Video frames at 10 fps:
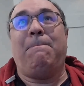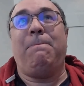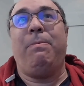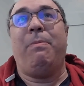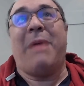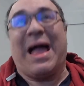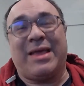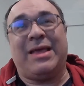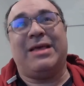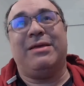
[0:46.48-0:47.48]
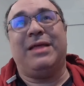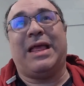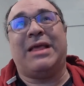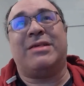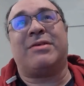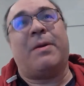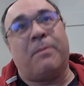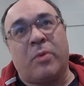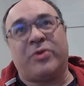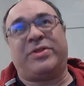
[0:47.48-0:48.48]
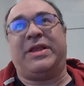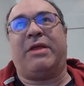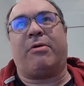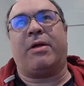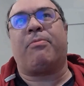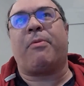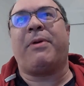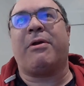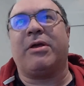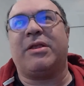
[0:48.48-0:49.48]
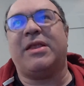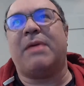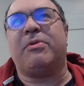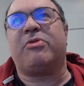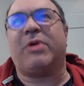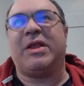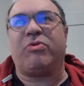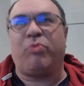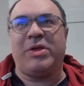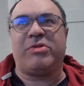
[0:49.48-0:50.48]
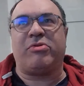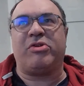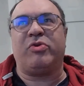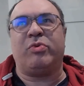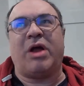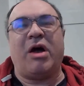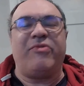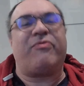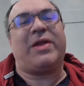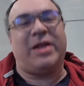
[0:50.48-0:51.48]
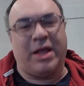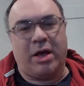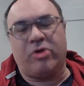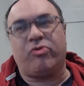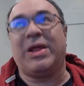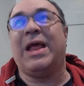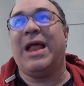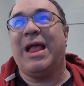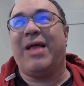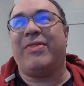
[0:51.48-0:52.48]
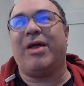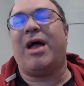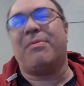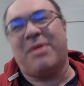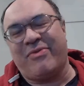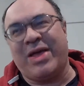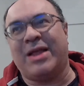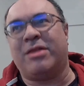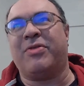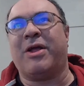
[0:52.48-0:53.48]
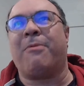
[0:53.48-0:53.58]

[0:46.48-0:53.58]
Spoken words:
Beck is a mercenary, preparing to demonstrate his research to an unfriendly country, and the IMF heads there.